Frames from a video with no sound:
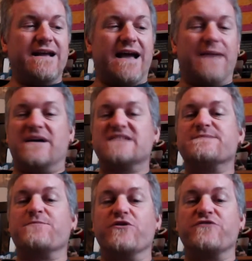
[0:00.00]
and my
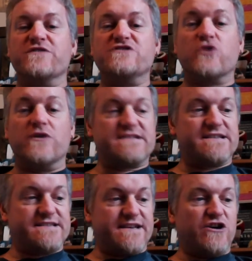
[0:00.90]
spirit
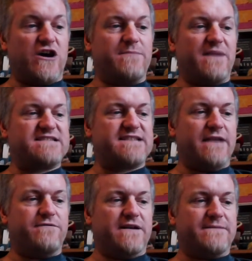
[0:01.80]
rejoices in God my
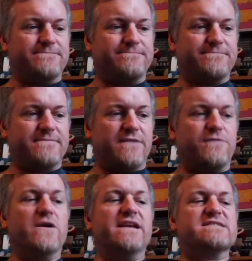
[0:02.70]
Saviour,
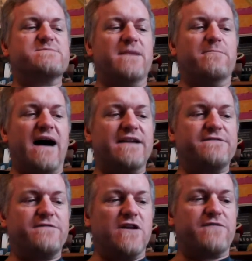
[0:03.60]
for he has been
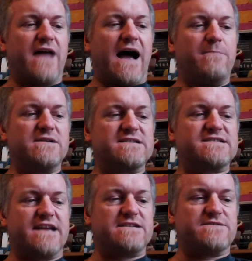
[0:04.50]
mindful of the humble
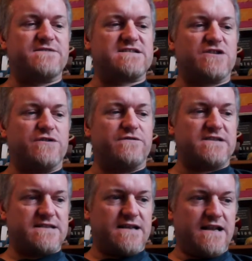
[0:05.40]
state of his
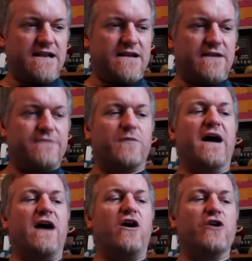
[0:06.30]
servant. From
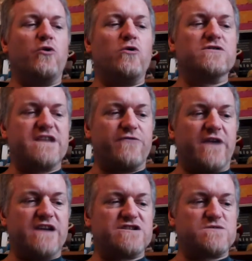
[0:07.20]
now on, all
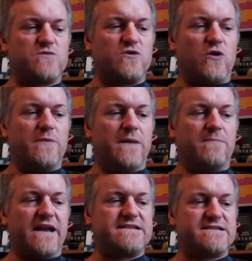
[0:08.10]
generations will call me
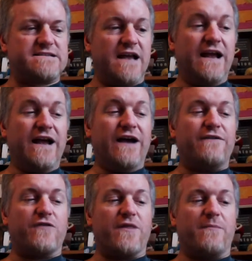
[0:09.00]
blessed,
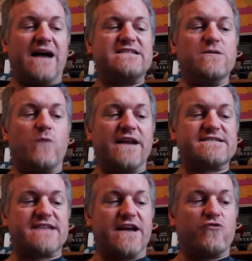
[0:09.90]
for the Mighty One
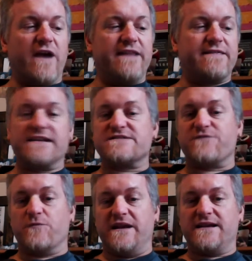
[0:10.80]
has done great things
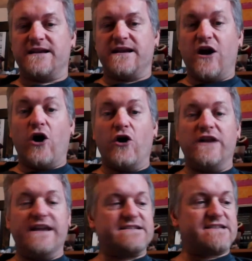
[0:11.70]
for me.
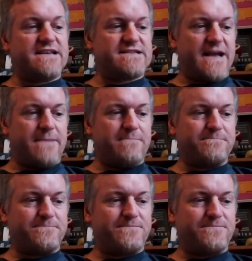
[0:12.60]
Holy is his name.